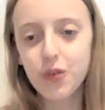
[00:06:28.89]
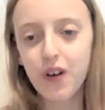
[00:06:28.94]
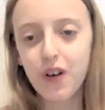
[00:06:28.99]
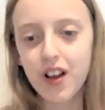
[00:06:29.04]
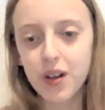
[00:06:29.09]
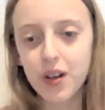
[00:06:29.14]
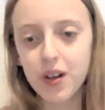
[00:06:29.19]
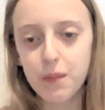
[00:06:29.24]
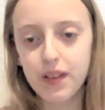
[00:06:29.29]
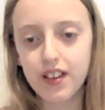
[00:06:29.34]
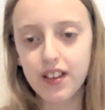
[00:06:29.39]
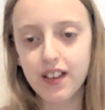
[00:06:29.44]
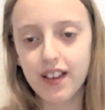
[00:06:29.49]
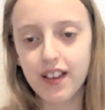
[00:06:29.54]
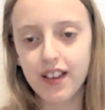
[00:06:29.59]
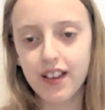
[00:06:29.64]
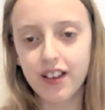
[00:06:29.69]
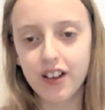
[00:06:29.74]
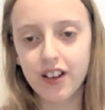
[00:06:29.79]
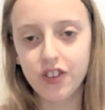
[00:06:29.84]
to be like a
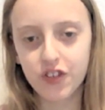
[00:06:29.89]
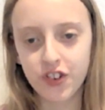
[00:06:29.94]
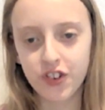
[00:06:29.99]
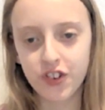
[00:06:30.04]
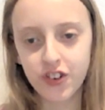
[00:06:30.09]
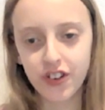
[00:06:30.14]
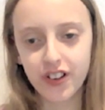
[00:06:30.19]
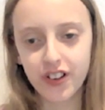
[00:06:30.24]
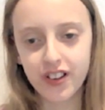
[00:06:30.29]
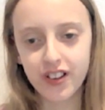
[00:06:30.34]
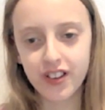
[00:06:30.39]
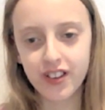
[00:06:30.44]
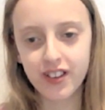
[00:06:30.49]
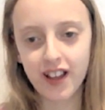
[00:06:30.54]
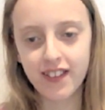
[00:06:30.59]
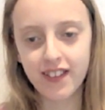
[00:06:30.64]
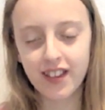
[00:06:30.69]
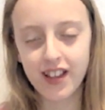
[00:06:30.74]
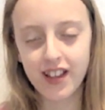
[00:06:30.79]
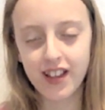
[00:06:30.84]
journalist at
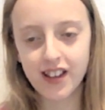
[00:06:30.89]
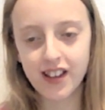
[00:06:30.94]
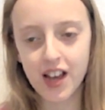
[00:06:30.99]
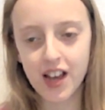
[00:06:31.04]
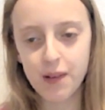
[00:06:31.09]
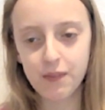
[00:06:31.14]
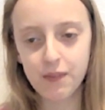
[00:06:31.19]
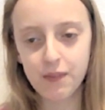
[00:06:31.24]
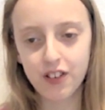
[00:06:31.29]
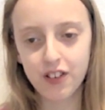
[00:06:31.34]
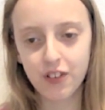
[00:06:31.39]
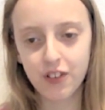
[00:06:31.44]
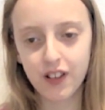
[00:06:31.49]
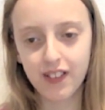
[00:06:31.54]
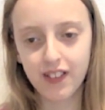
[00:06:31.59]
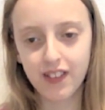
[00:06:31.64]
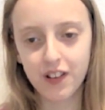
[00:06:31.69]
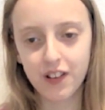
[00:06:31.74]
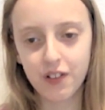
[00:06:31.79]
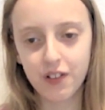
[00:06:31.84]
that time? Did you think that you
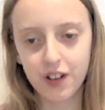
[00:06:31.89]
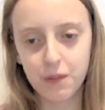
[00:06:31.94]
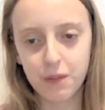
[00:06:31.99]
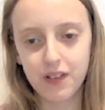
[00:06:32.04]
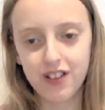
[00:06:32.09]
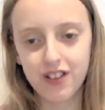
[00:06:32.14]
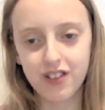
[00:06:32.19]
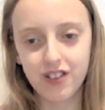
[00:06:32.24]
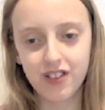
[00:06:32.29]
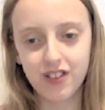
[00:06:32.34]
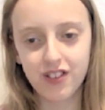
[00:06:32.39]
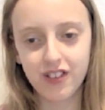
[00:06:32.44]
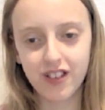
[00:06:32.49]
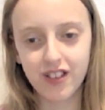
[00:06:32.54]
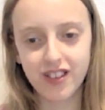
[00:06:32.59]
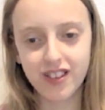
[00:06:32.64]
were going to be a journalist?